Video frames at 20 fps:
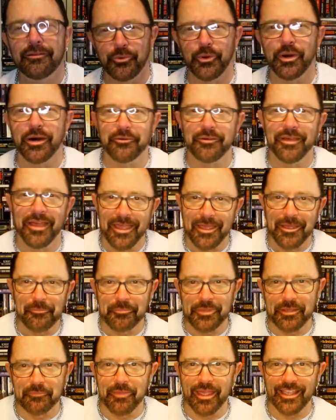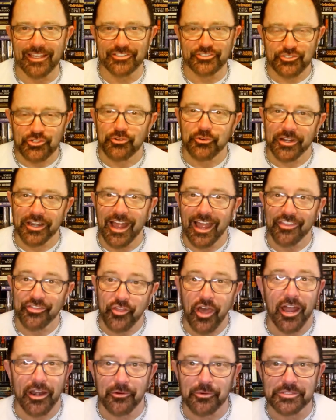Well, me making jewelry, I
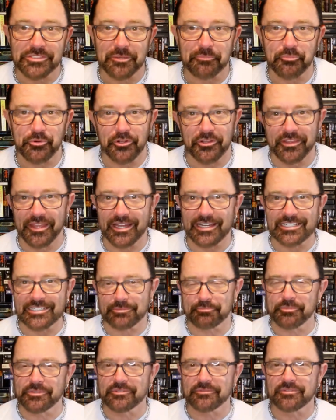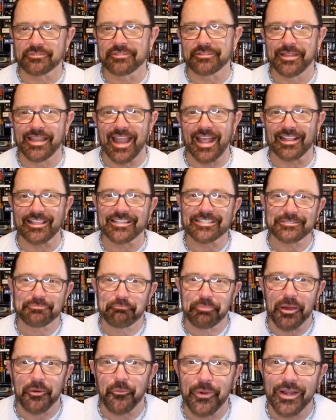thought it was a pearl necklace,
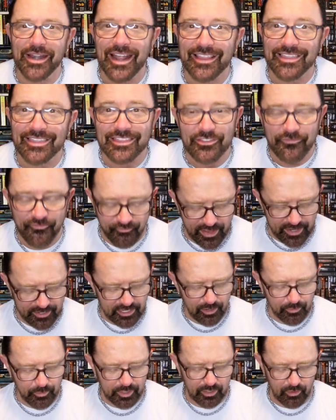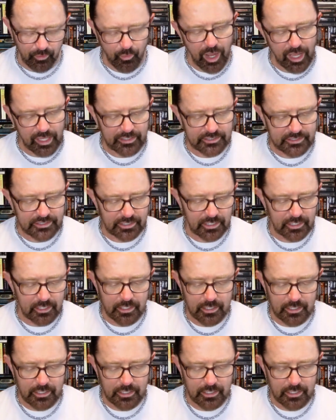but when I found out what it wasn't